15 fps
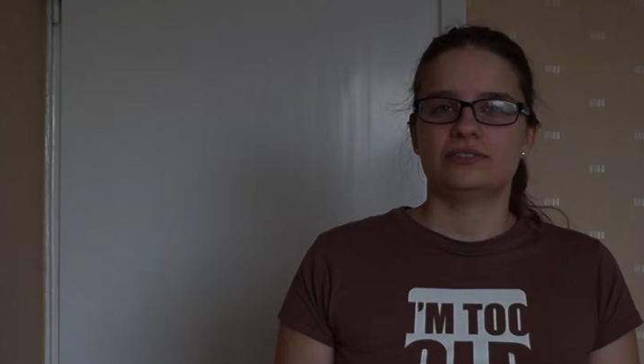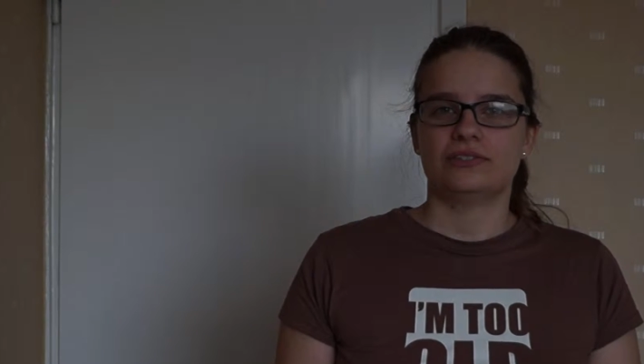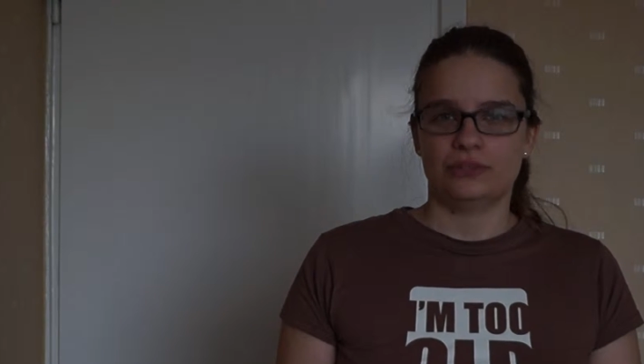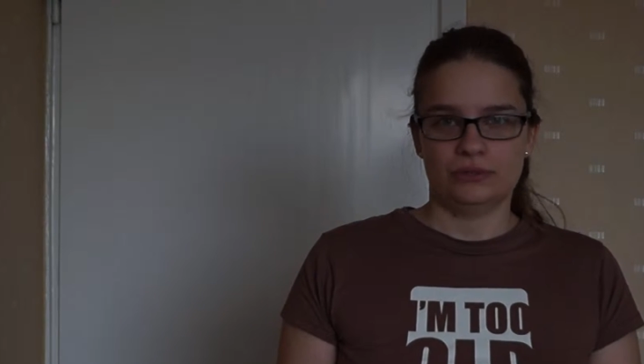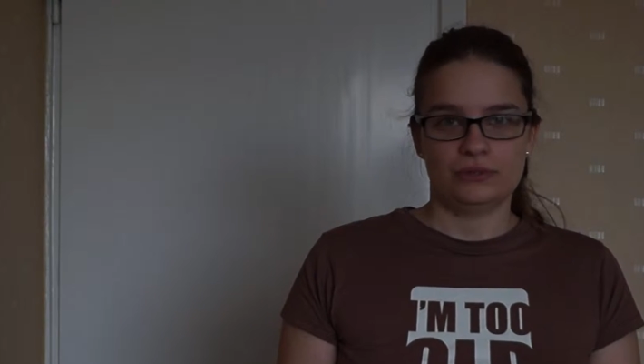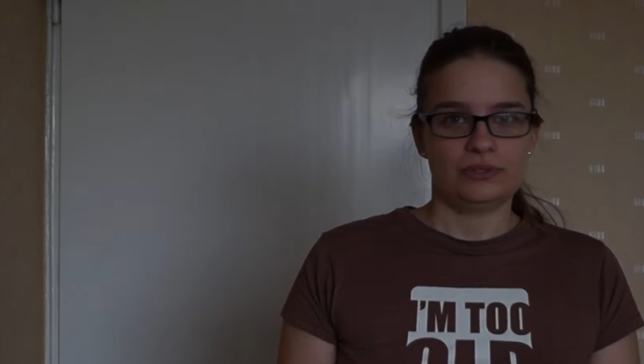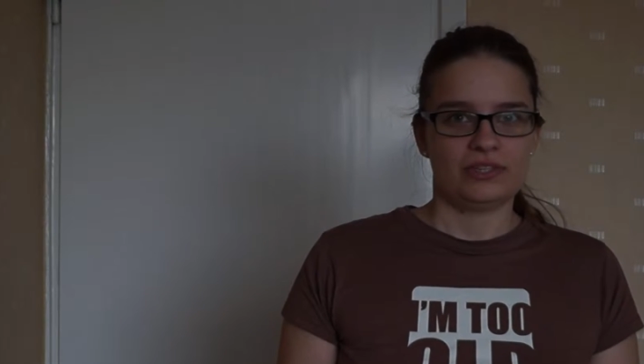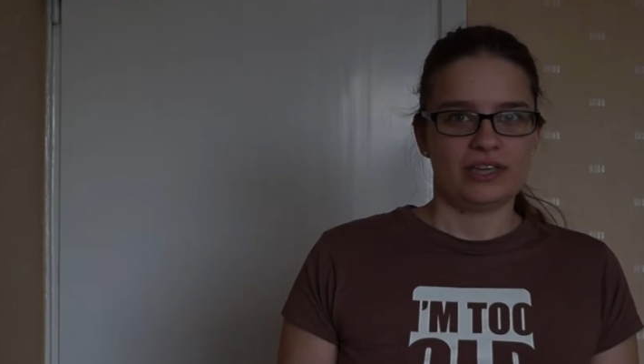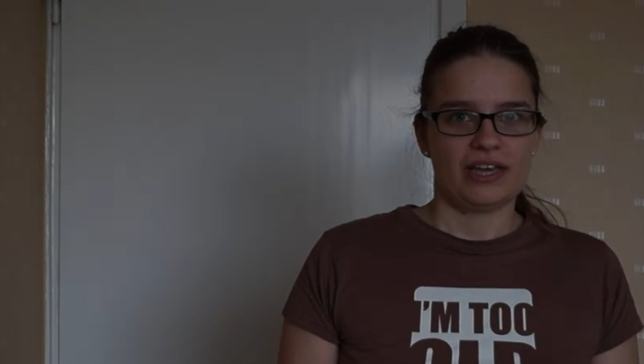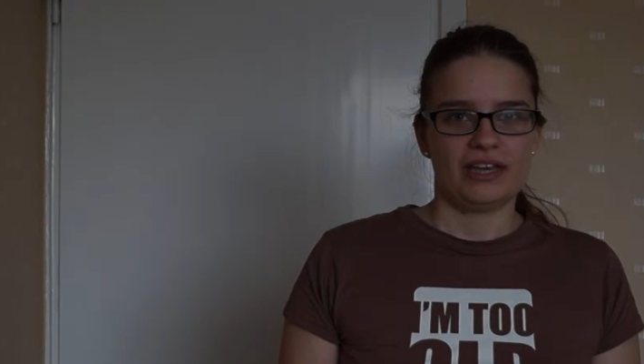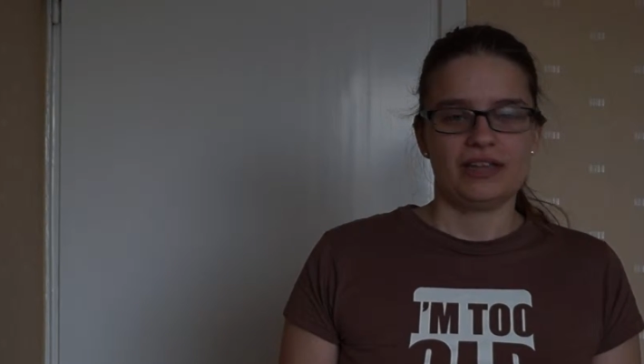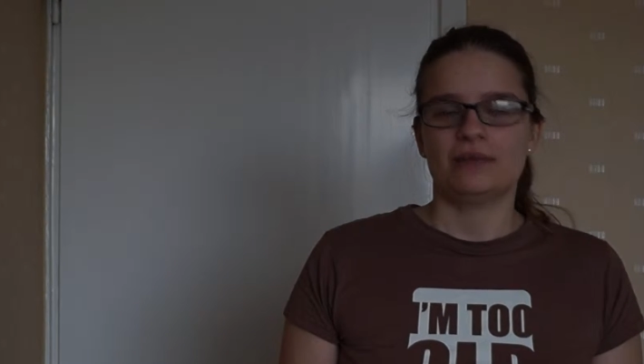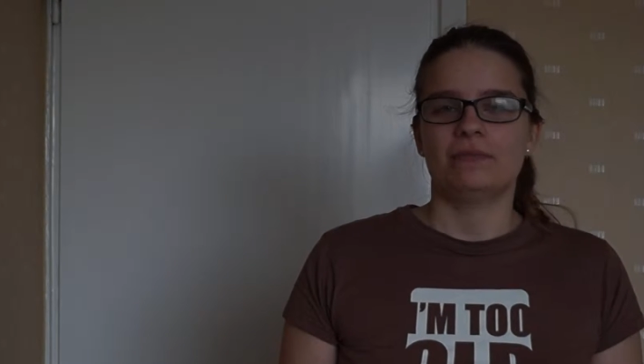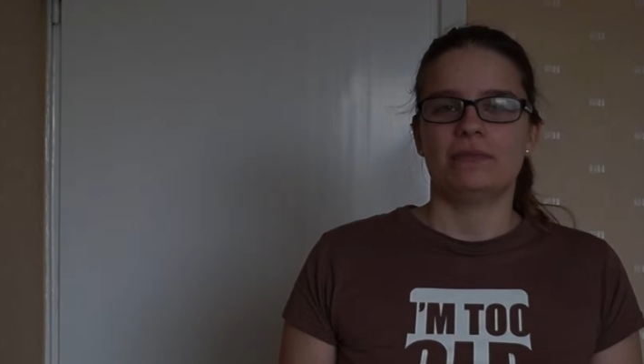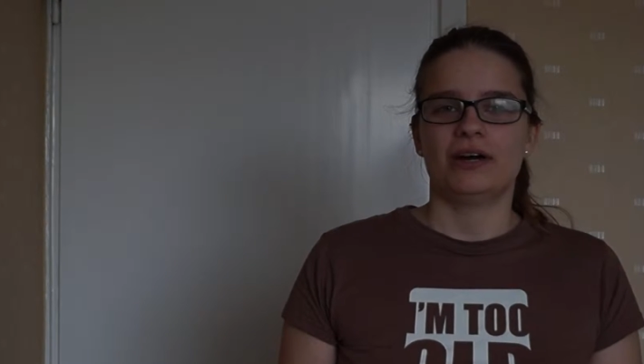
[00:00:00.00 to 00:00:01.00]

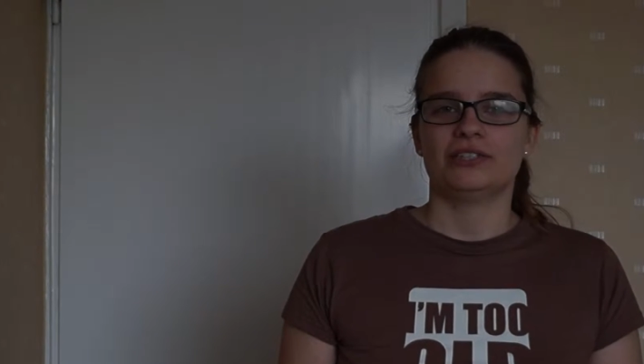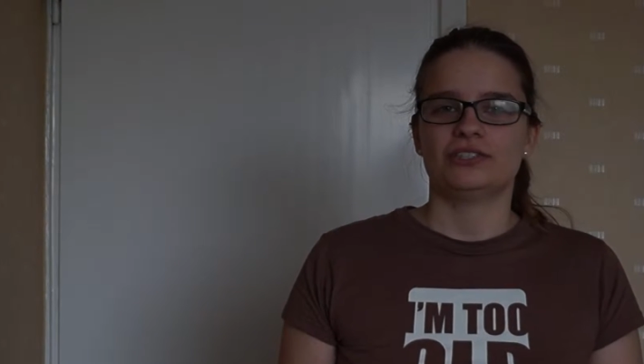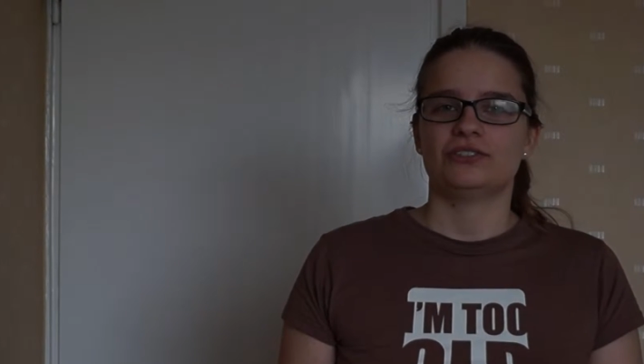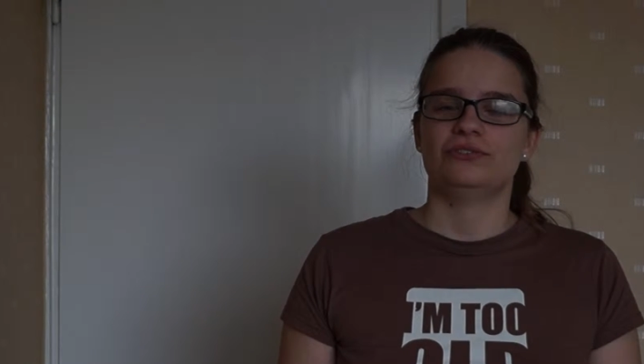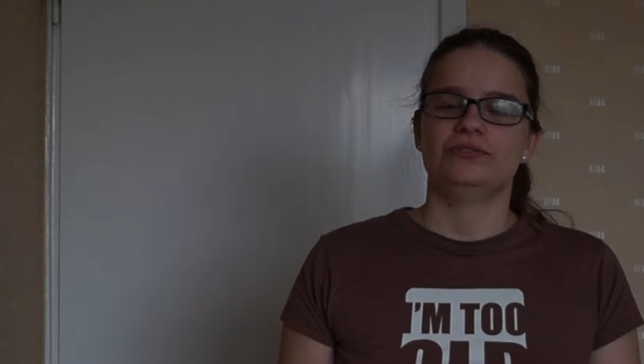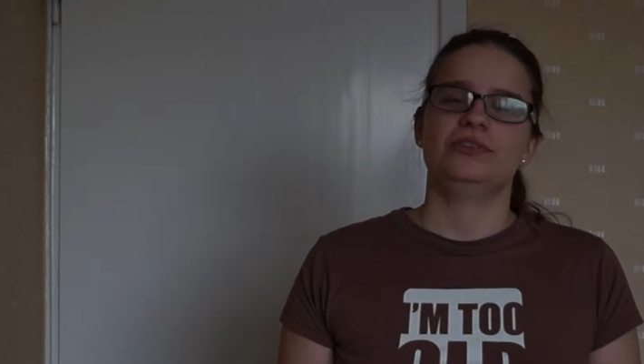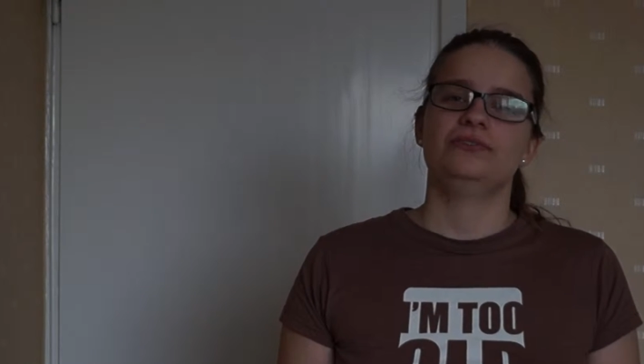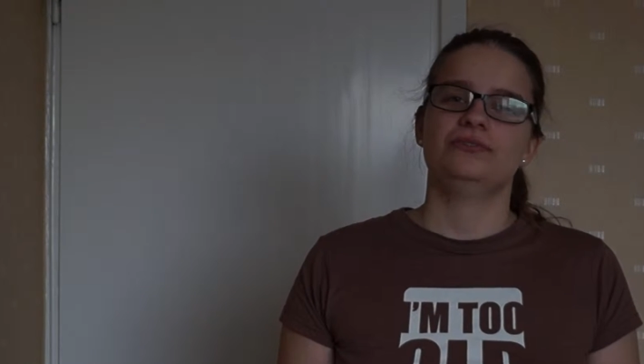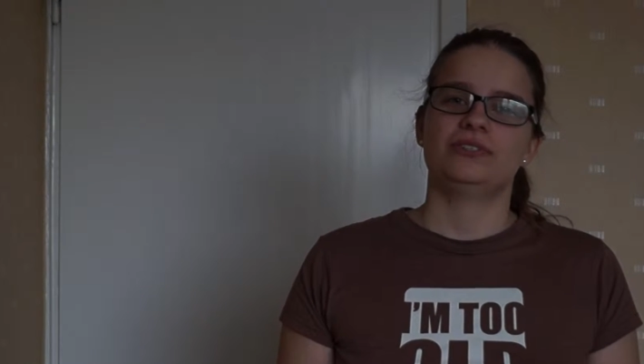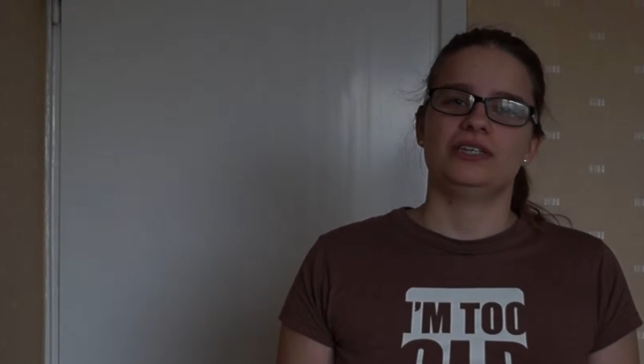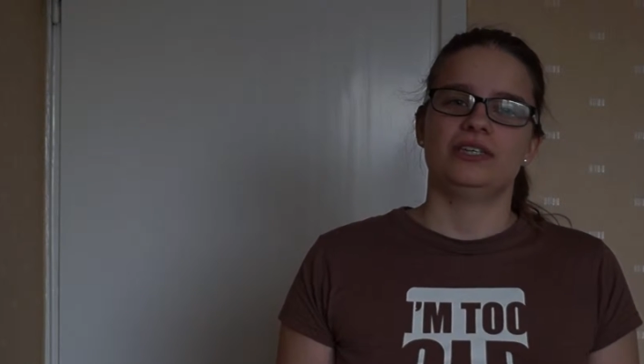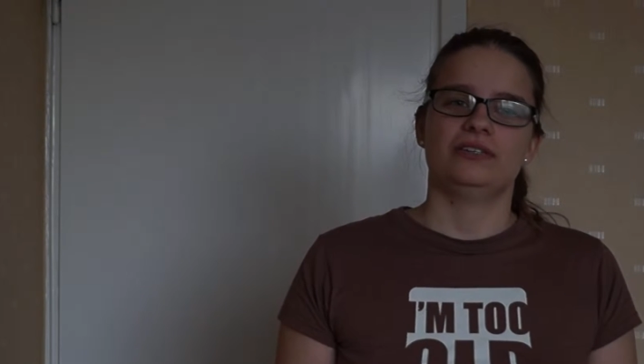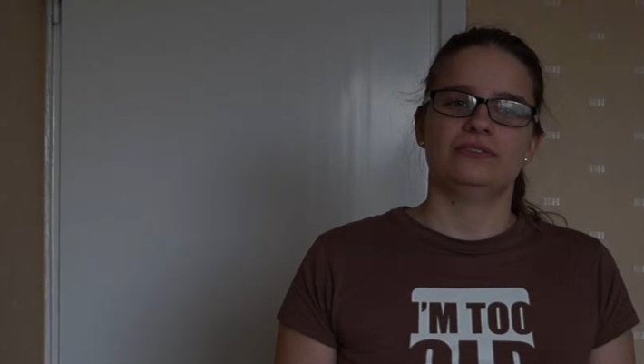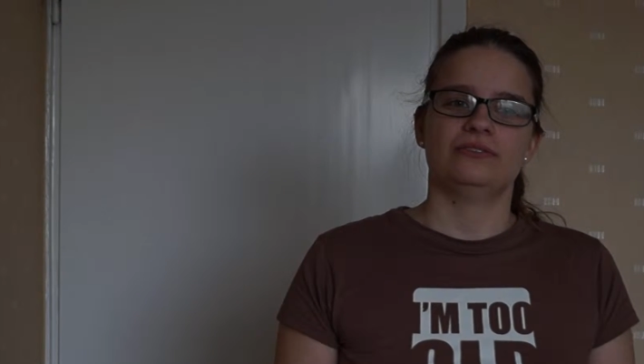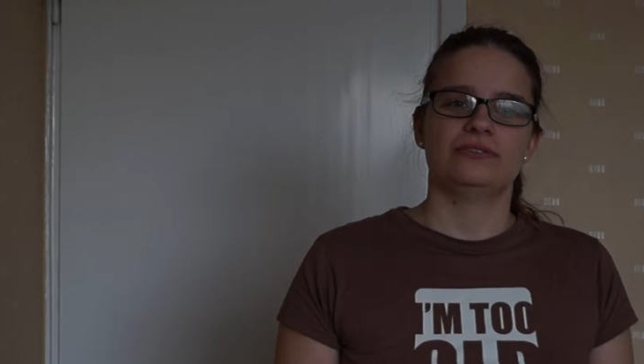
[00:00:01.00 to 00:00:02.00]
Tuesday, March
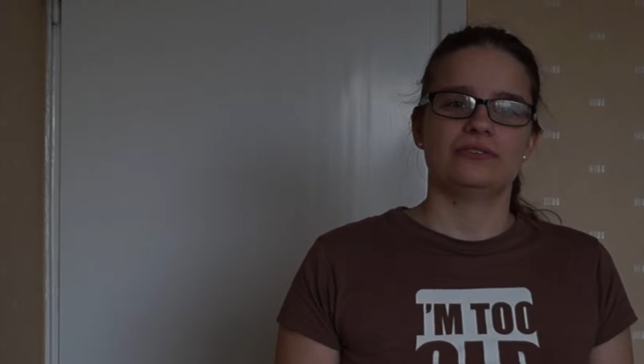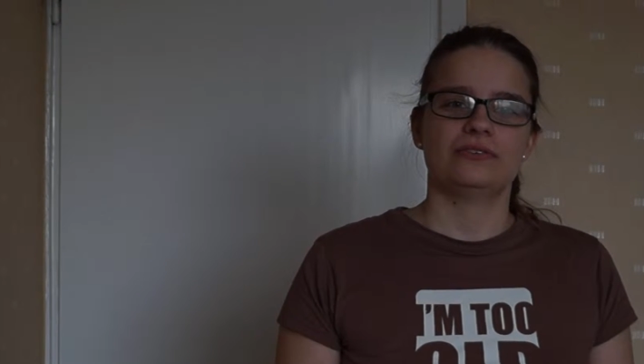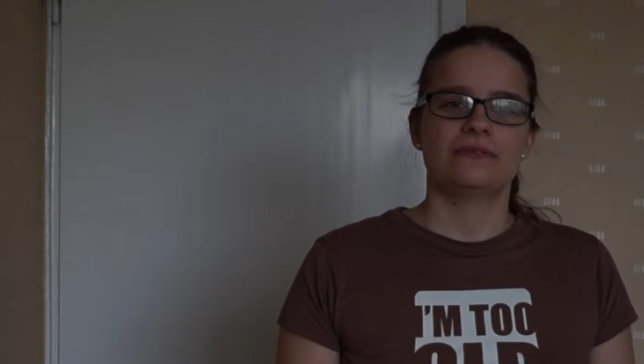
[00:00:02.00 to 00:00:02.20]
15th.